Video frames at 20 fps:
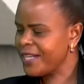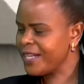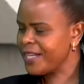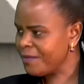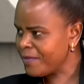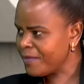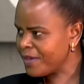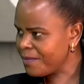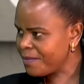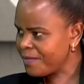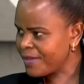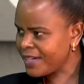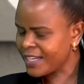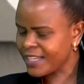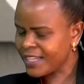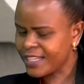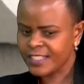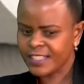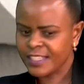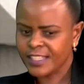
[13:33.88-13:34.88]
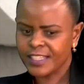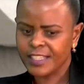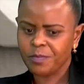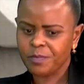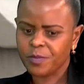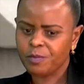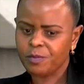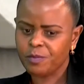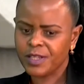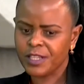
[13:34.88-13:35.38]
members, keep
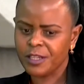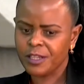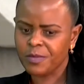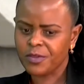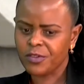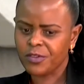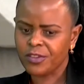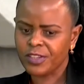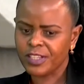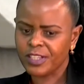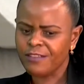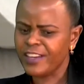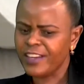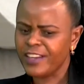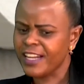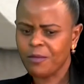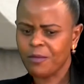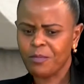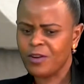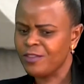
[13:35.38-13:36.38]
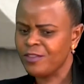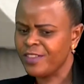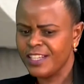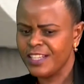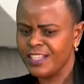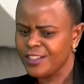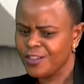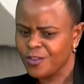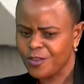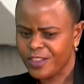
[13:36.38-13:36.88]
talking, even about
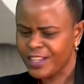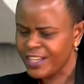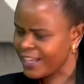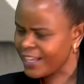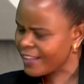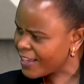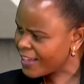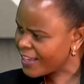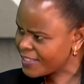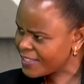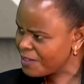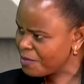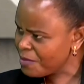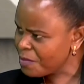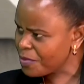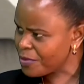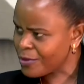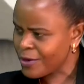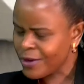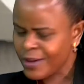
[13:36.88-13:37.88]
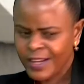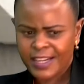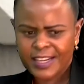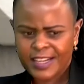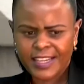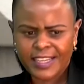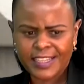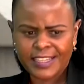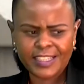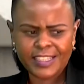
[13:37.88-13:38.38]
things you think they are simple,
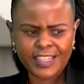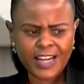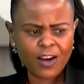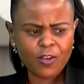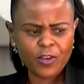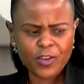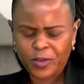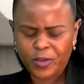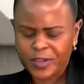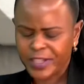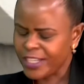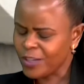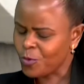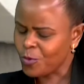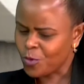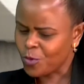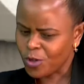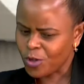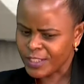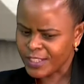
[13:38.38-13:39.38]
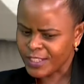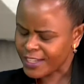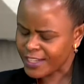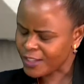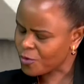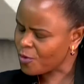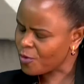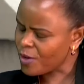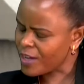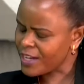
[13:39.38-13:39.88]
like how your day was
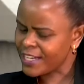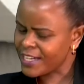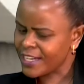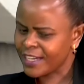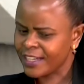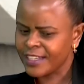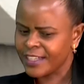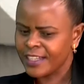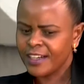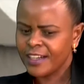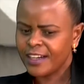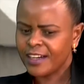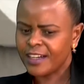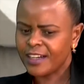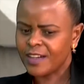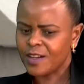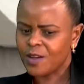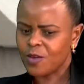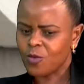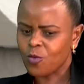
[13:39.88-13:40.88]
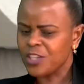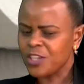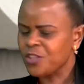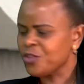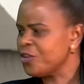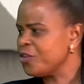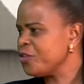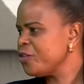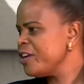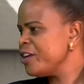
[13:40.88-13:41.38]
at work, what
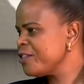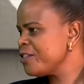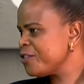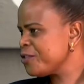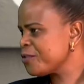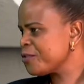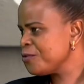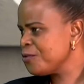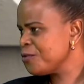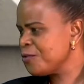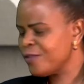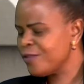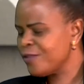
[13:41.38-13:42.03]
you're going through, the